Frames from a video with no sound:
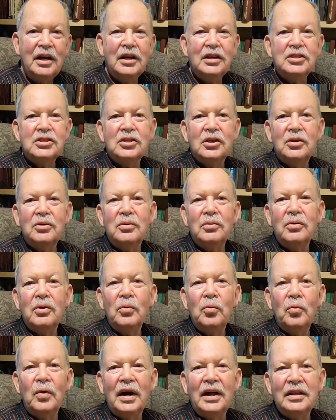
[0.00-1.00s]
So
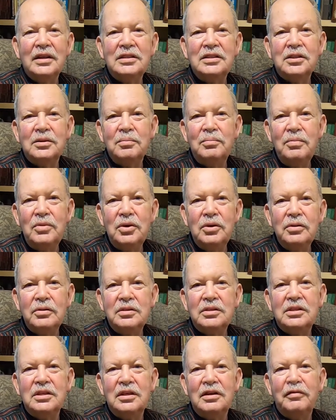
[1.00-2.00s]
while it's
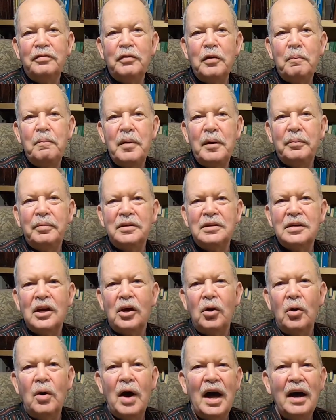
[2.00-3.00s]
amusing for people to say,
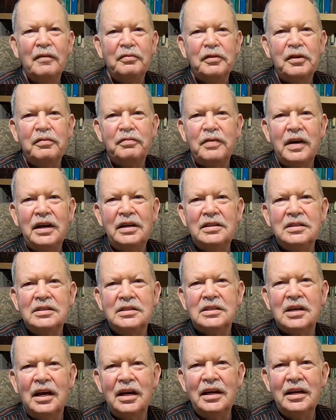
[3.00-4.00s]
I have to find a
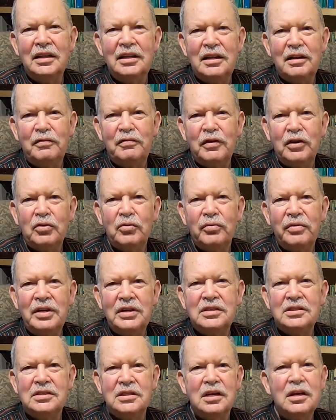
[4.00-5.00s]
scientific
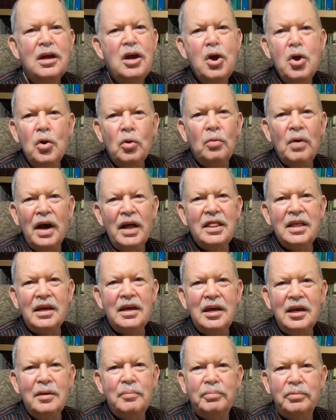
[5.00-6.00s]
reason why the
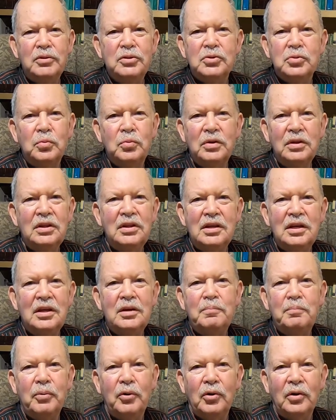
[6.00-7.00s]
Hebrews wouldn't
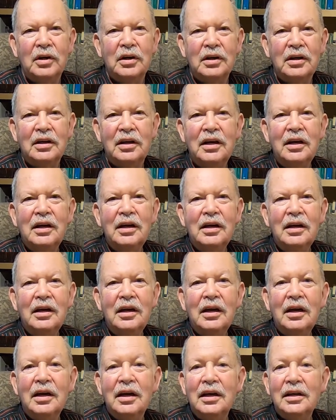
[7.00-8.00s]
eat pork,
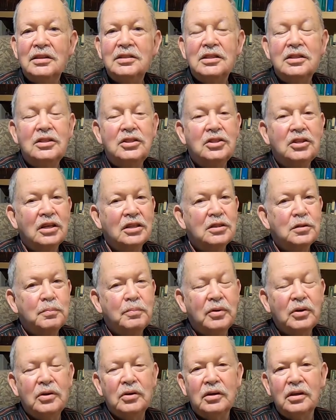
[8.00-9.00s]
it's just
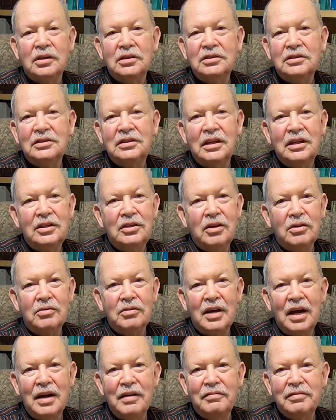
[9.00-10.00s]
because they
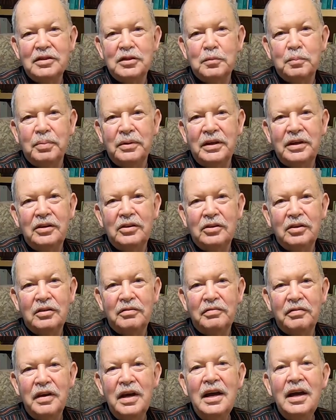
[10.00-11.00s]
don't have a split
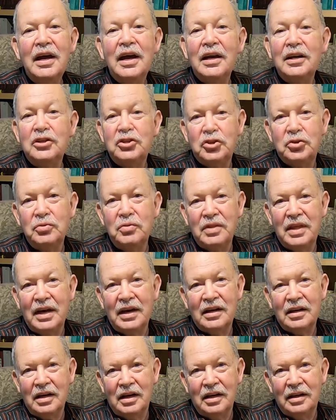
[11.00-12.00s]
hoof and chew
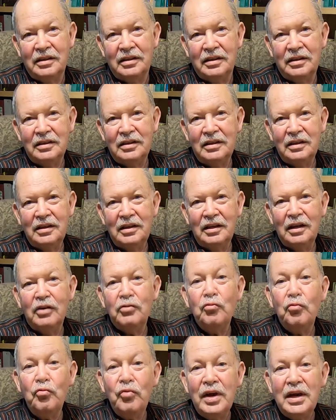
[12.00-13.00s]
their cud.
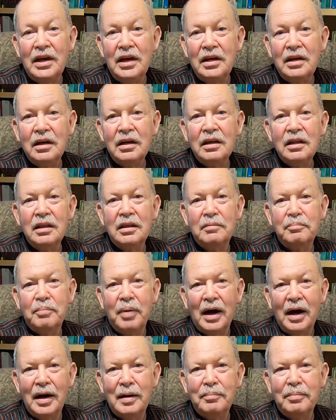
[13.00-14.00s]
Read the
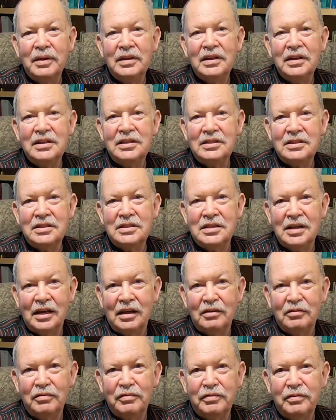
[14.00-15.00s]
Bible
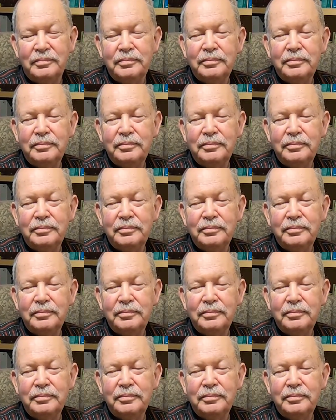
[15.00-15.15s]
itself.